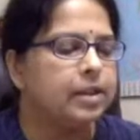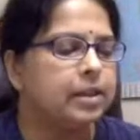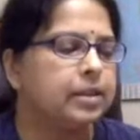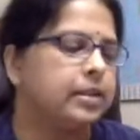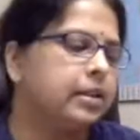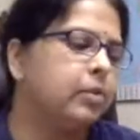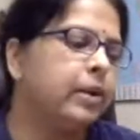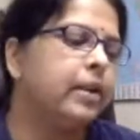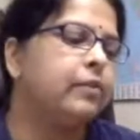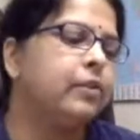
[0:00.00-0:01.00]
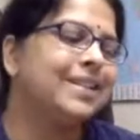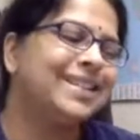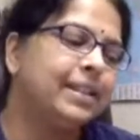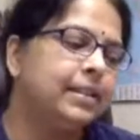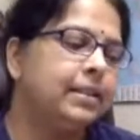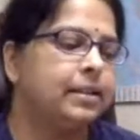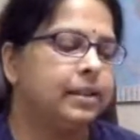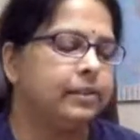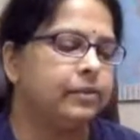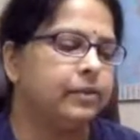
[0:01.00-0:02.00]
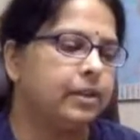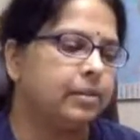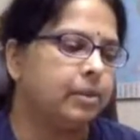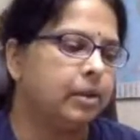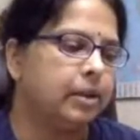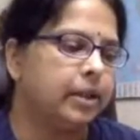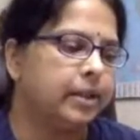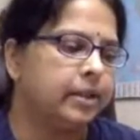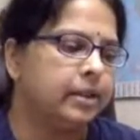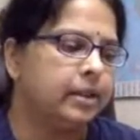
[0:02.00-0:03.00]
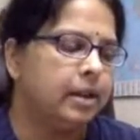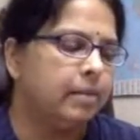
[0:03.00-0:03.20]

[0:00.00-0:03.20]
that is required for a single drive modulator.